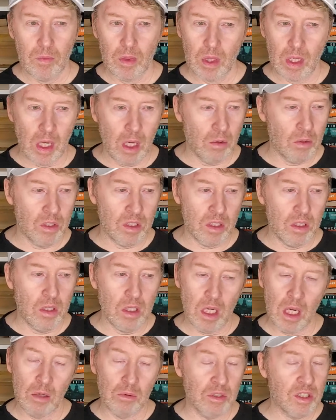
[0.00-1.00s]
I
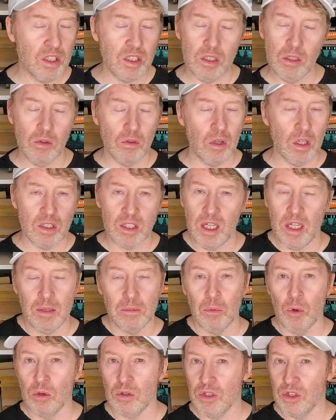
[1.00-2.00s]
would still not take
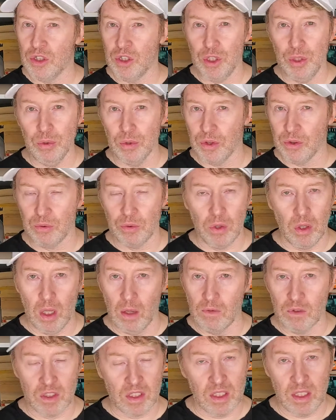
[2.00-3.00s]
more than 2 or 3
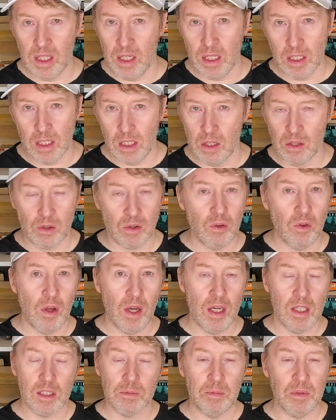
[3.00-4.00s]
levels in any other
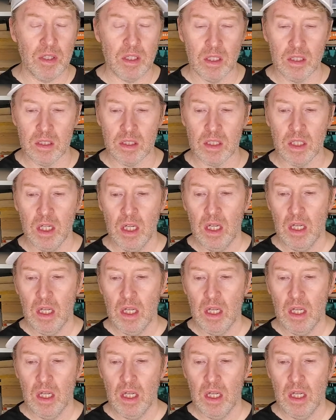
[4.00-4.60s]
class, because